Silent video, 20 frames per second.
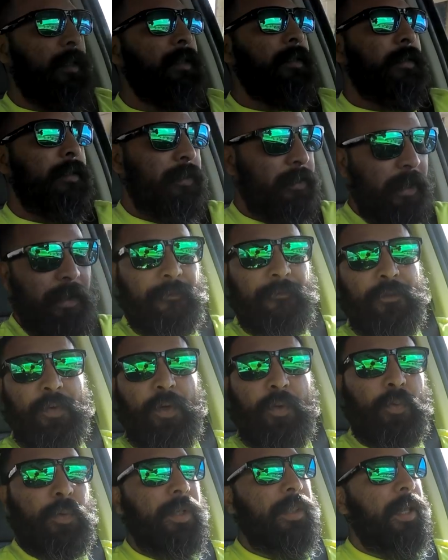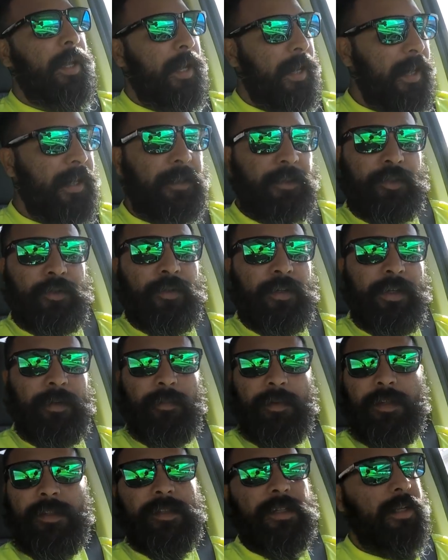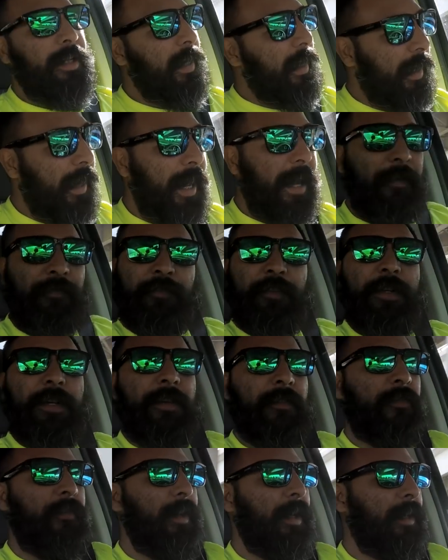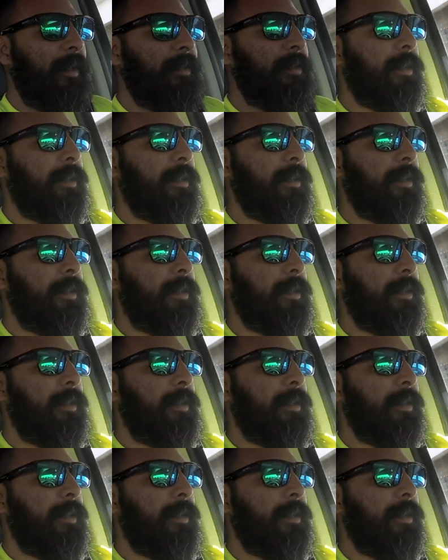set foot with the hedge trimmers, and get after it, fellas.